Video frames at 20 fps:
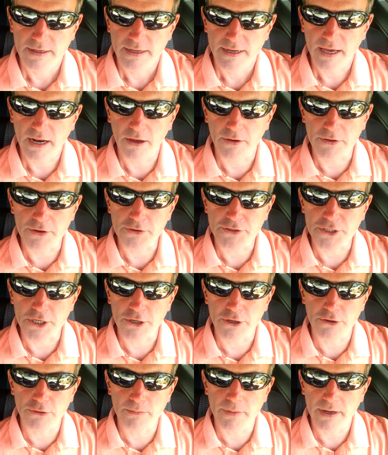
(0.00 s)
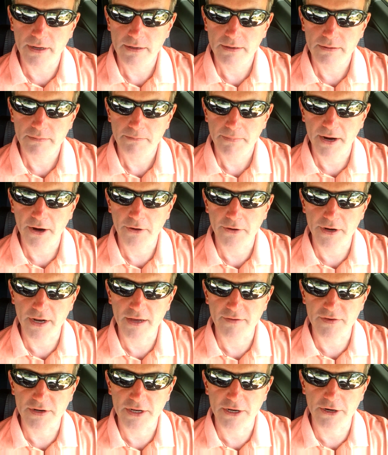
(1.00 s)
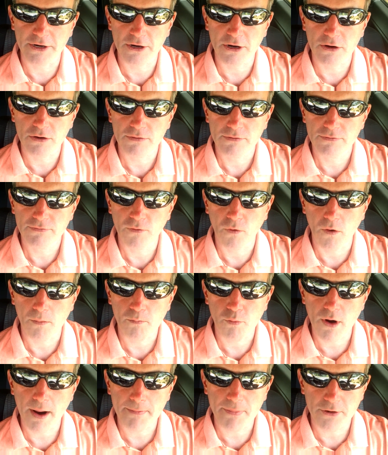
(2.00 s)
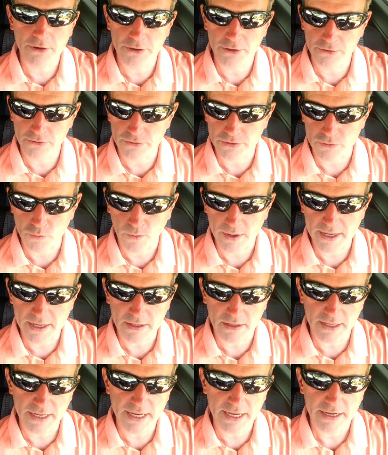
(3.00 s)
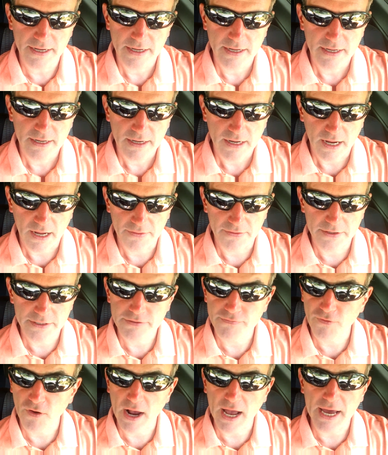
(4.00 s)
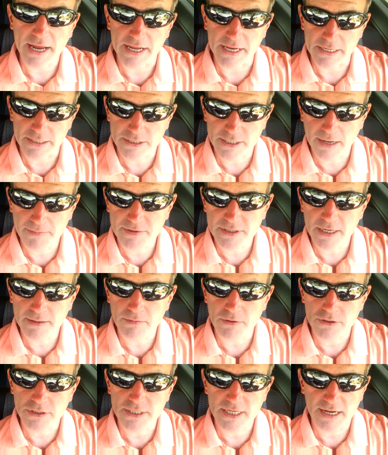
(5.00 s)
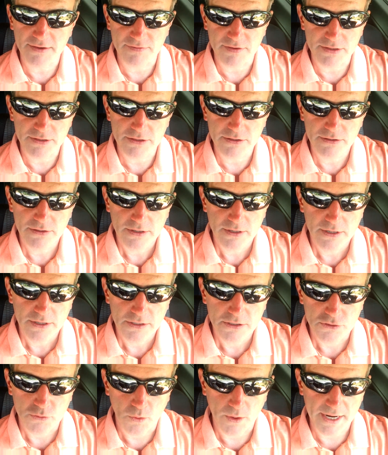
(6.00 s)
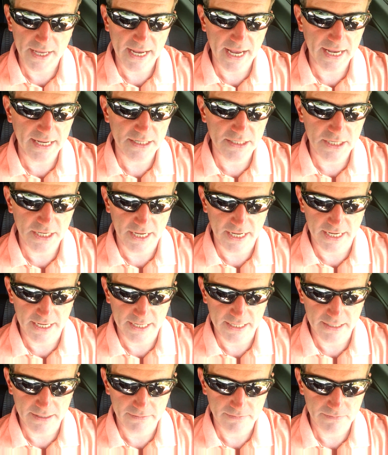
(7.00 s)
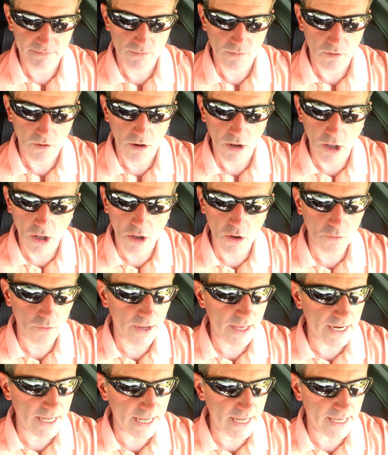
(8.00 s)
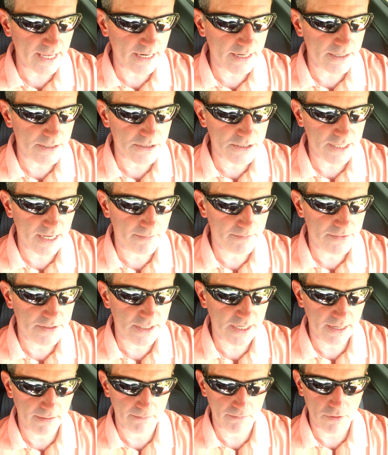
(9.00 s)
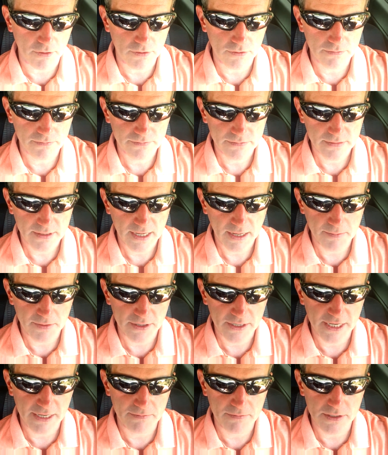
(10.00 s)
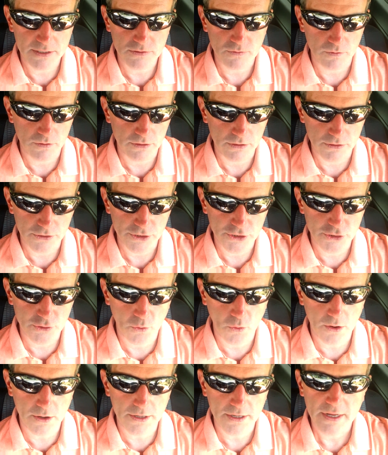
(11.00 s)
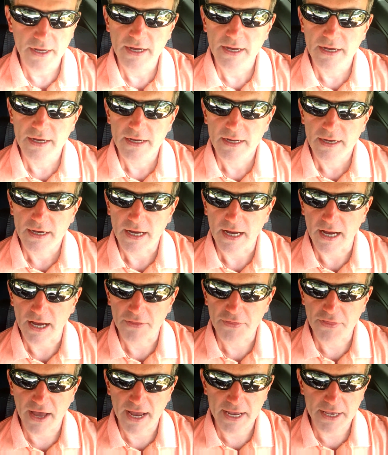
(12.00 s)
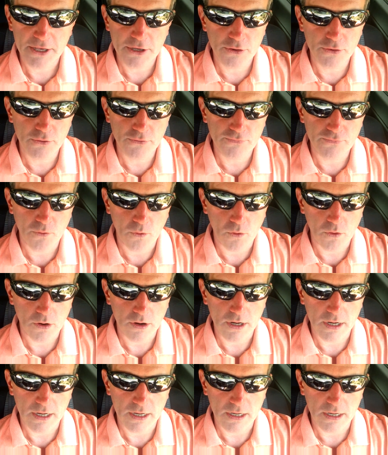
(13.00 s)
Hello YouTube, Perrin Lovett here for Prepper News Weekly on this Friday, September 7th, 2018. Already into September. I'm going to keep this one a little short. Thank you for